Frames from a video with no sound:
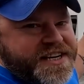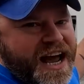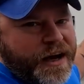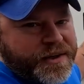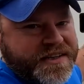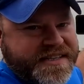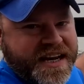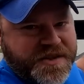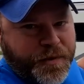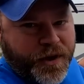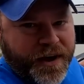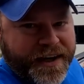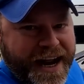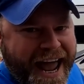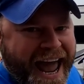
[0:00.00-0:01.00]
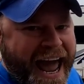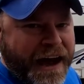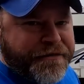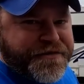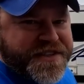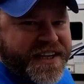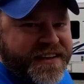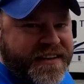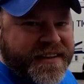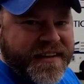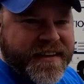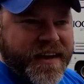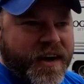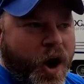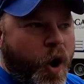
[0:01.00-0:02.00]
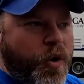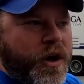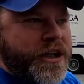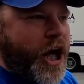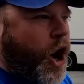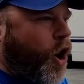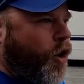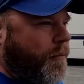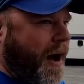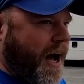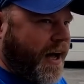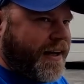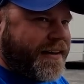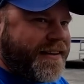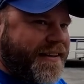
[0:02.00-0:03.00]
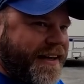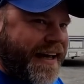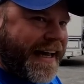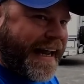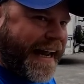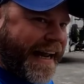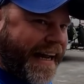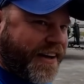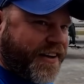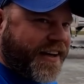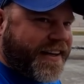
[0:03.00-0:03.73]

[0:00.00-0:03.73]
tower says we're in Afton, Oklahoma, and